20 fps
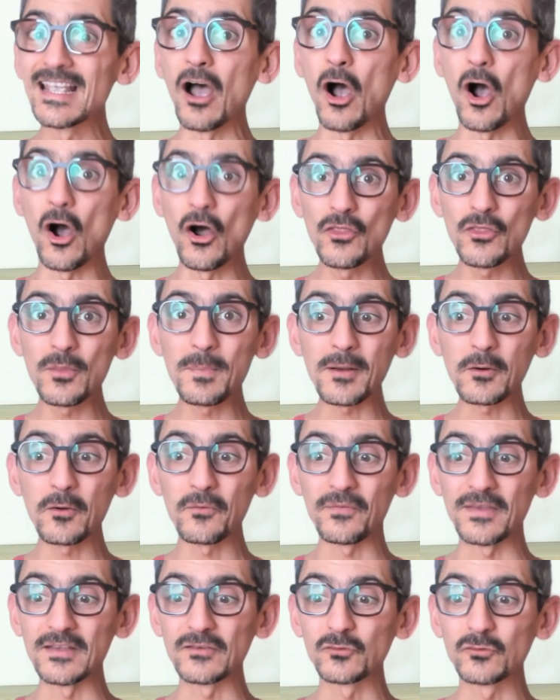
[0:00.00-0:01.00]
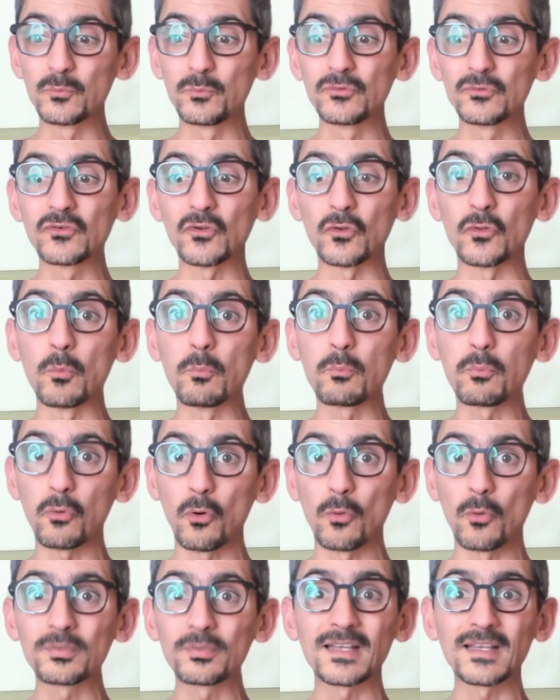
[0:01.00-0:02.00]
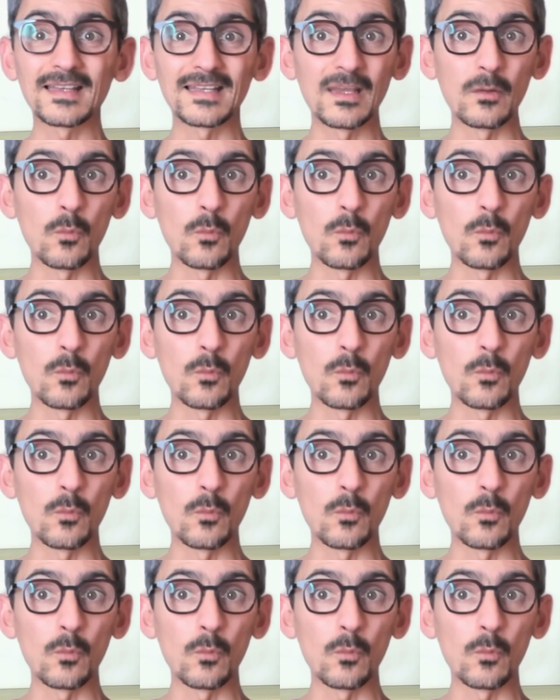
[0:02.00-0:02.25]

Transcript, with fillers: on the back office to put the prompt that he